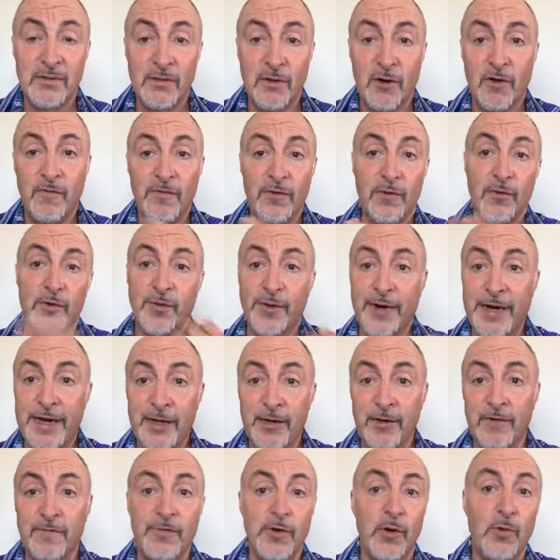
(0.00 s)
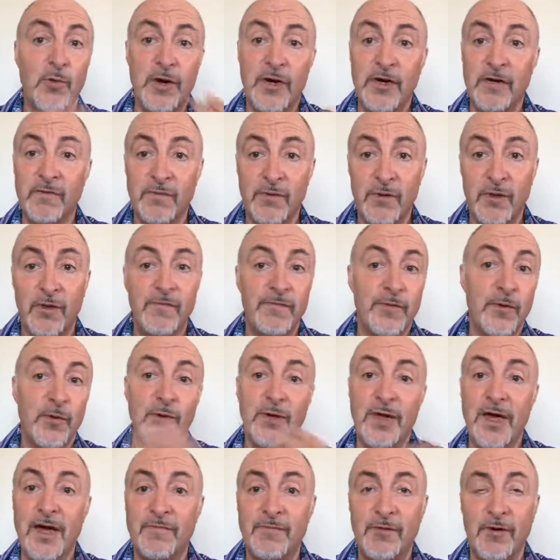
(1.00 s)
or feel great, or feel wonderful, or feel
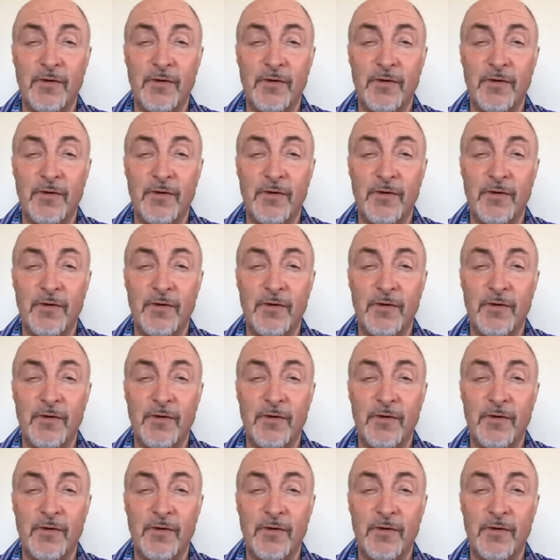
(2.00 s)
loved,